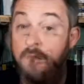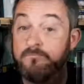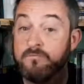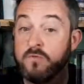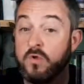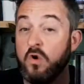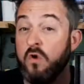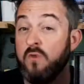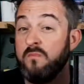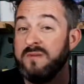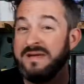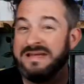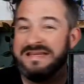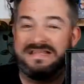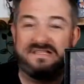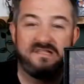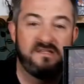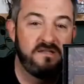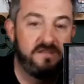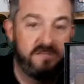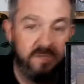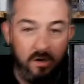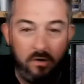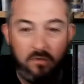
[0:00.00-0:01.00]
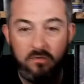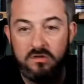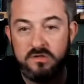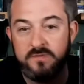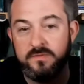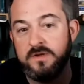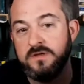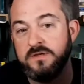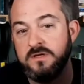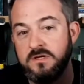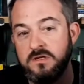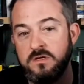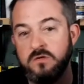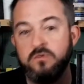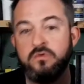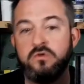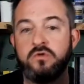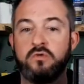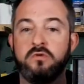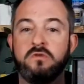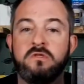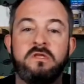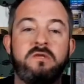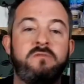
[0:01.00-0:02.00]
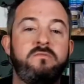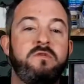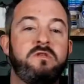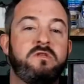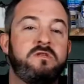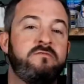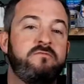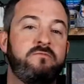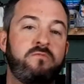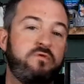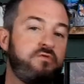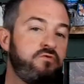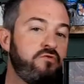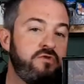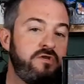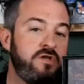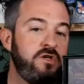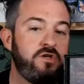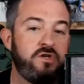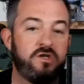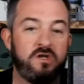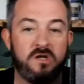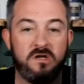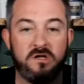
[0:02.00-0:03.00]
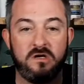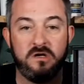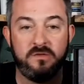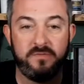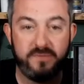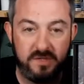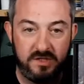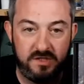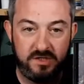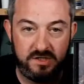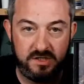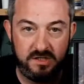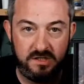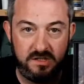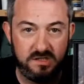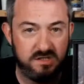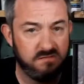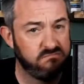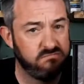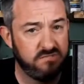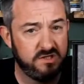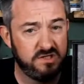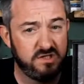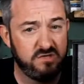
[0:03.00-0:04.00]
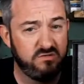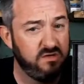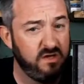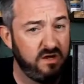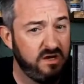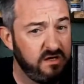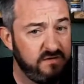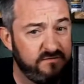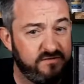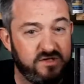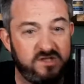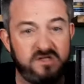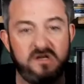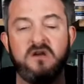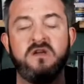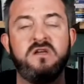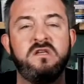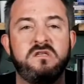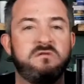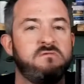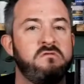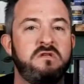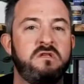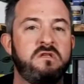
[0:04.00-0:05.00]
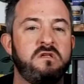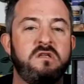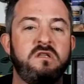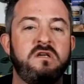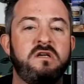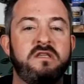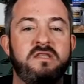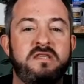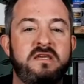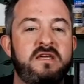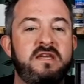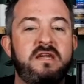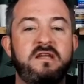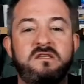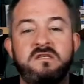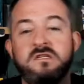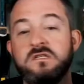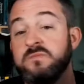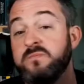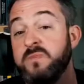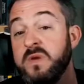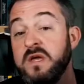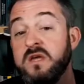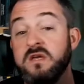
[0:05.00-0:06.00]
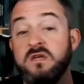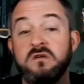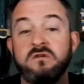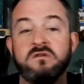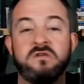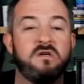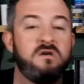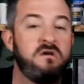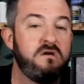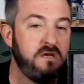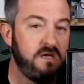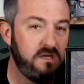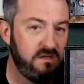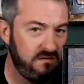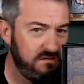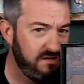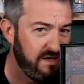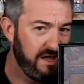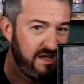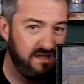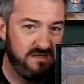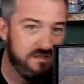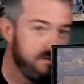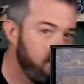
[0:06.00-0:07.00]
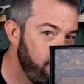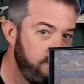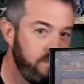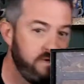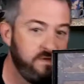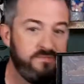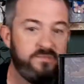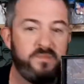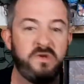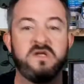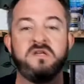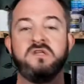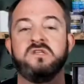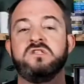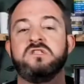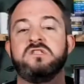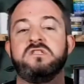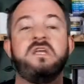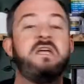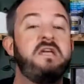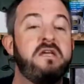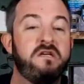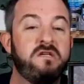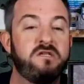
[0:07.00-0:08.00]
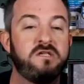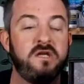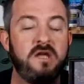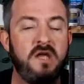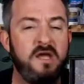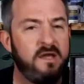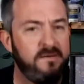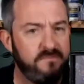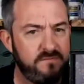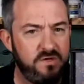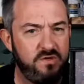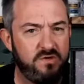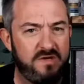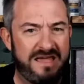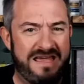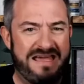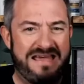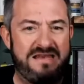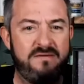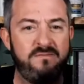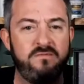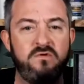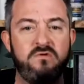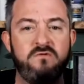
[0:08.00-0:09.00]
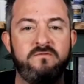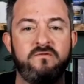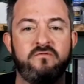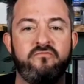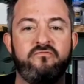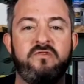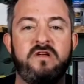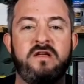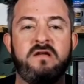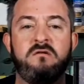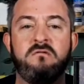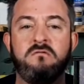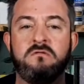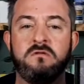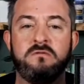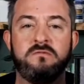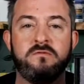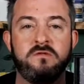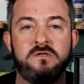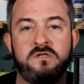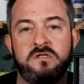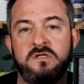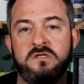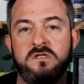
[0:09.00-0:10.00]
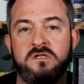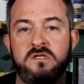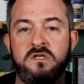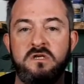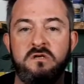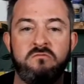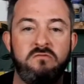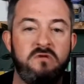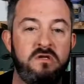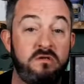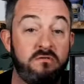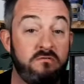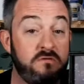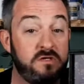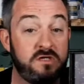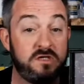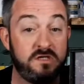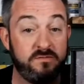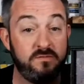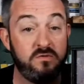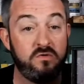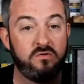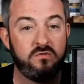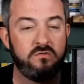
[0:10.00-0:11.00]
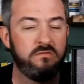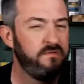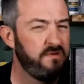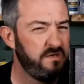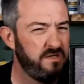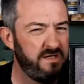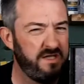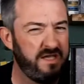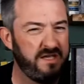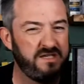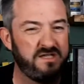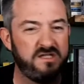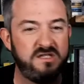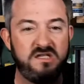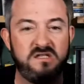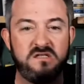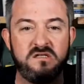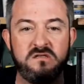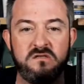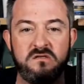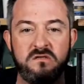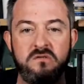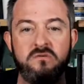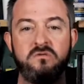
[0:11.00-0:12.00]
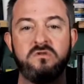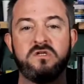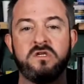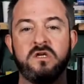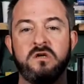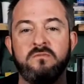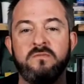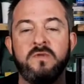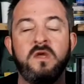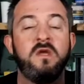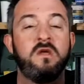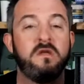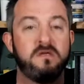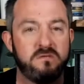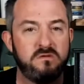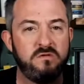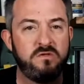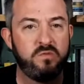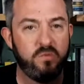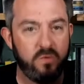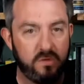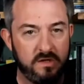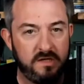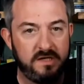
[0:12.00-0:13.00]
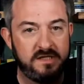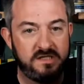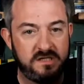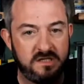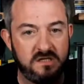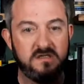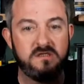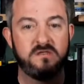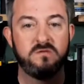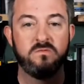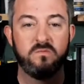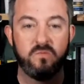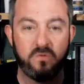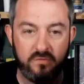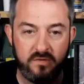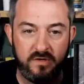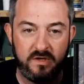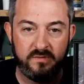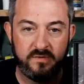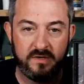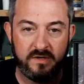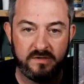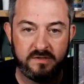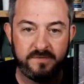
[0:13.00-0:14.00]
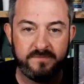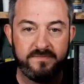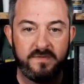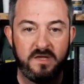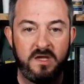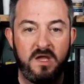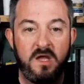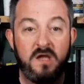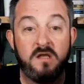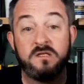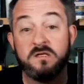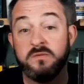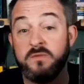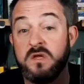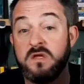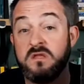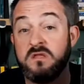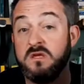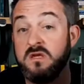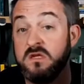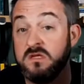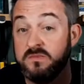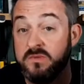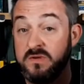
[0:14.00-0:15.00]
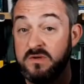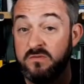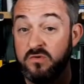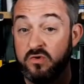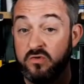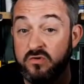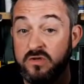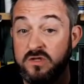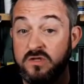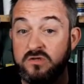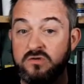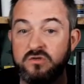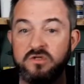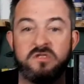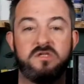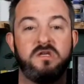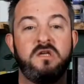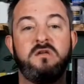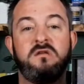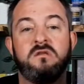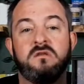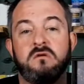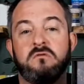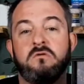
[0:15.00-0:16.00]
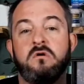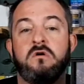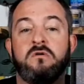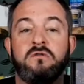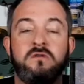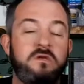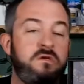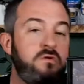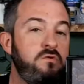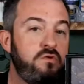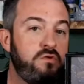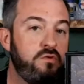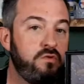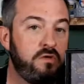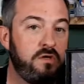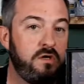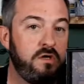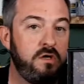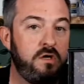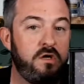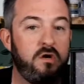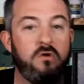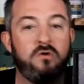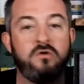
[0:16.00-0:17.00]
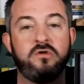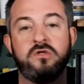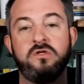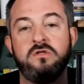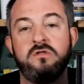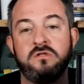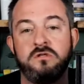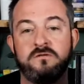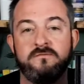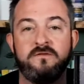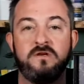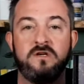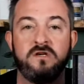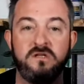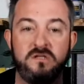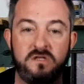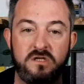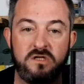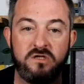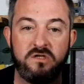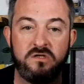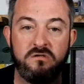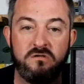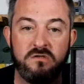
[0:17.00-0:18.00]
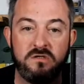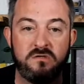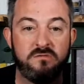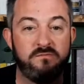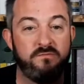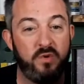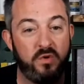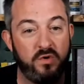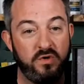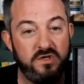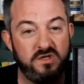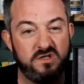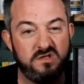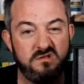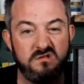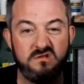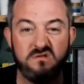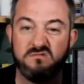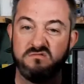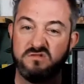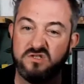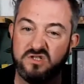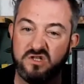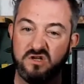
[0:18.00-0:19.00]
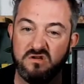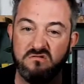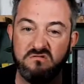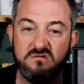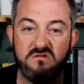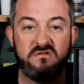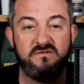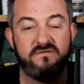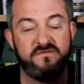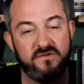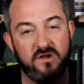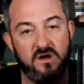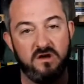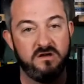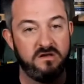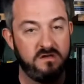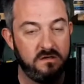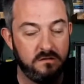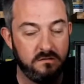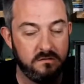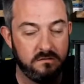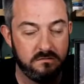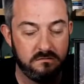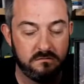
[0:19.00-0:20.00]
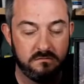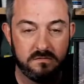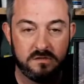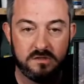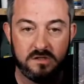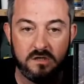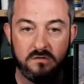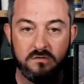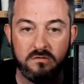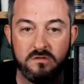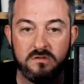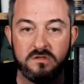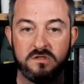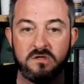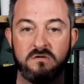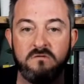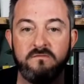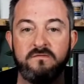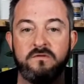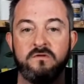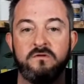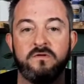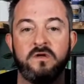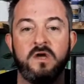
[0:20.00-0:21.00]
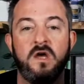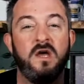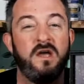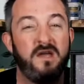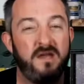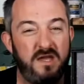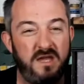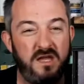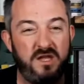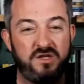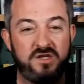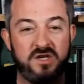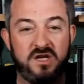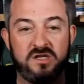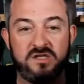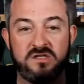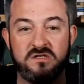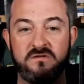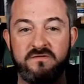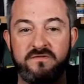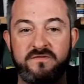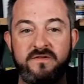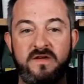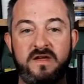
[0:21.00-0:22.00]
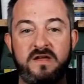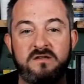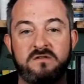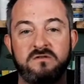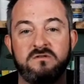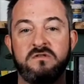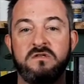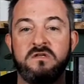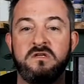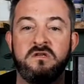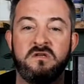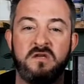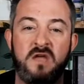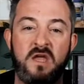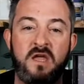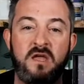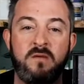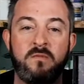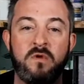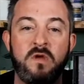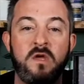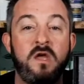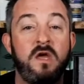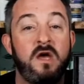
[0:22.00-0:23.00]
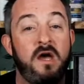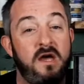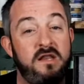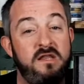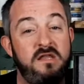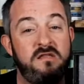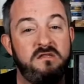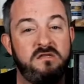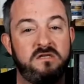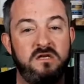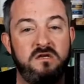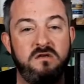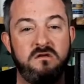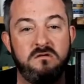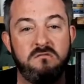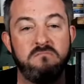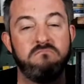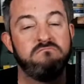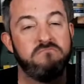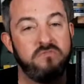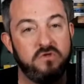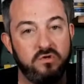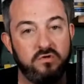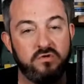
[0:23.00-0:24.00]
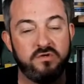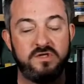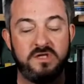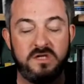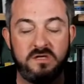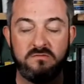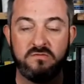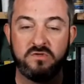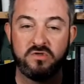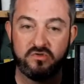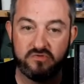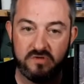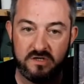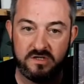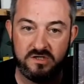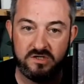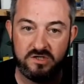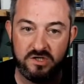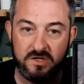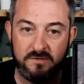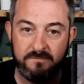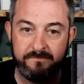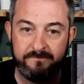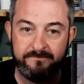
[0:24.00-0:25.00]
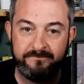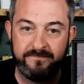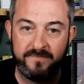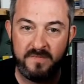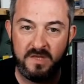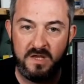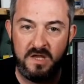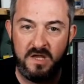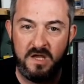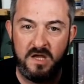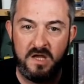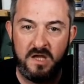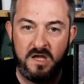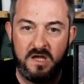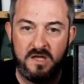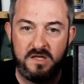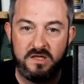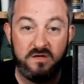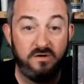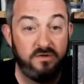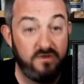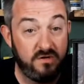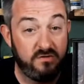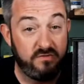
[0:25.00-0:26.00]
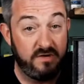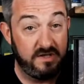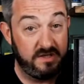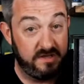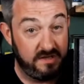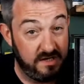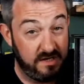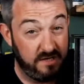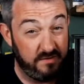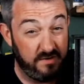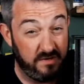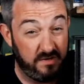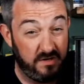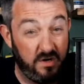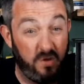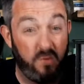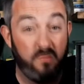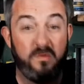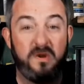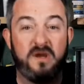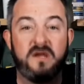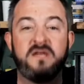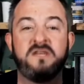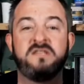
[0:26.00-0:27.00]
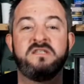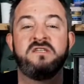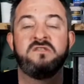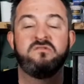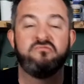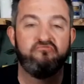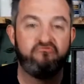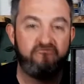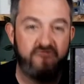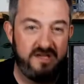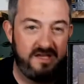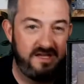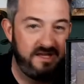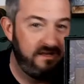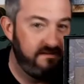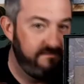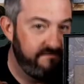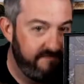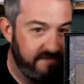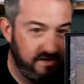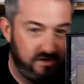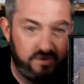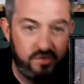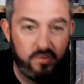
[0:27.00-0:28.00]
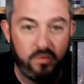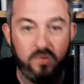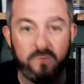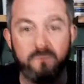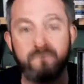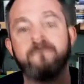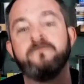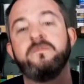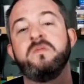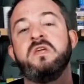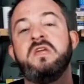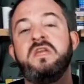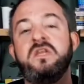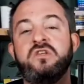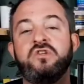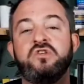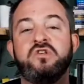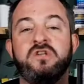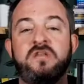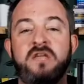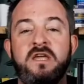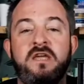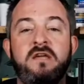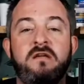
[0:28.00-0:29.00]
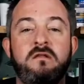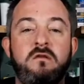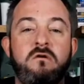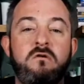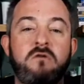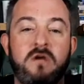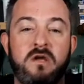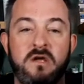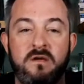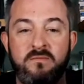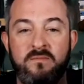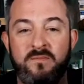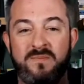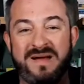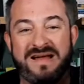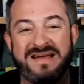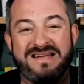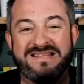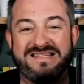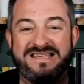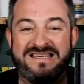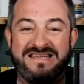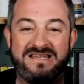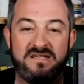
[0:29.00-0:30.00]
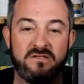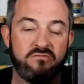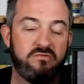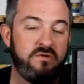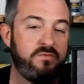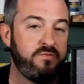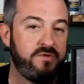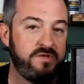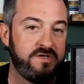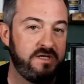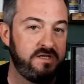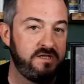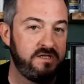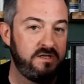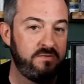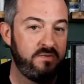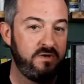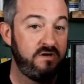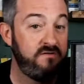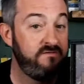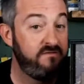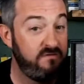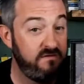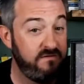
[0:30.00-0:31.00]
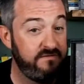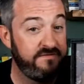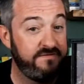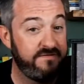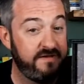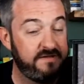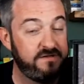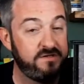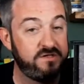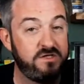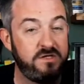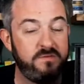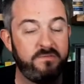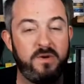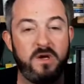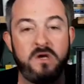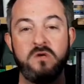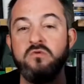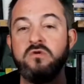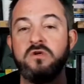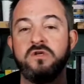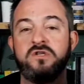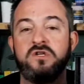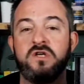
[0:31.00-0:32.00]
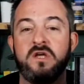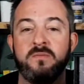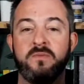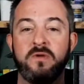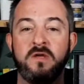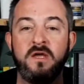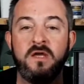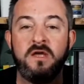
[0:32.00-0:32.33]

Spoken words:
Combat isn't dogged by the usual limits of more traditional RPGs. There's no line of sight or anything like that. It's pick your target and hit them with big sticks. You can move around, but since the arena is small, there's less need to do so, so it's one less thing to worry about. To make things a bit more interesting, there are the usual concoctions of conditions: poisoned, stunned, flying, and so on and so forth. Each has an effect on the game, and in turn, your team's strategy. The other great thing about combat is it's really visual. Each gearlock and baddie is represented by a very fancy poker chip.